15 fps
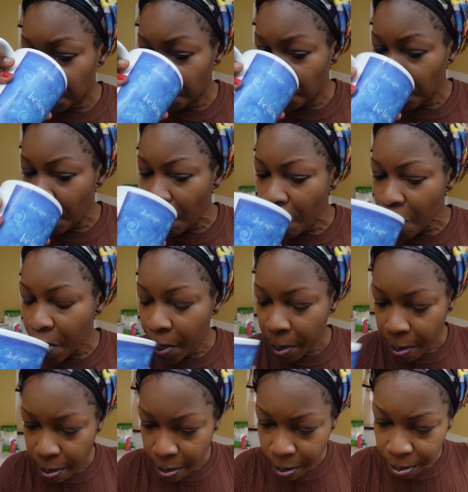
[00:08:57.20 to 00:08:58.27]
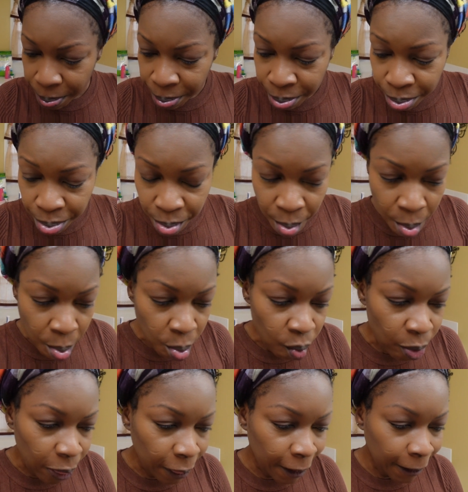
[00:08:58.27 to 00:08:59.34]

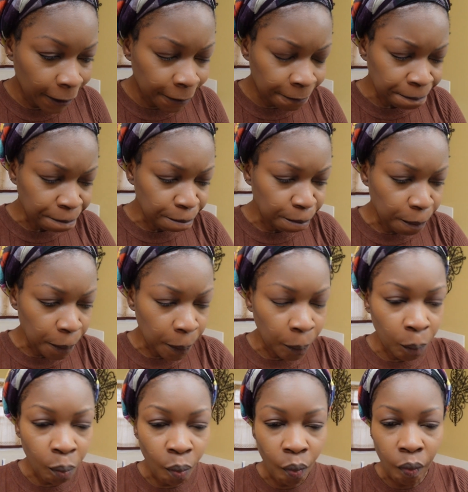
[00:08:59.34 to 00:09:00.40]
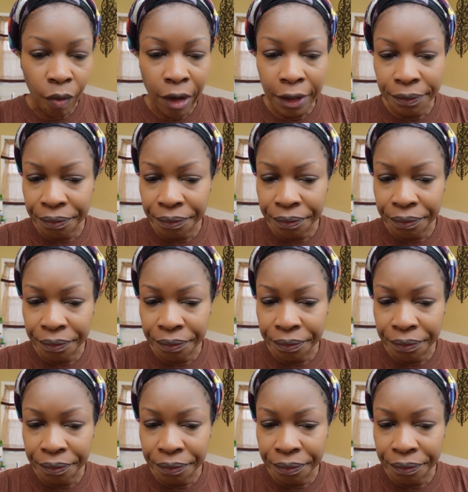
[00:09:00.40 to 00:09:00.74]
Nobody speaks.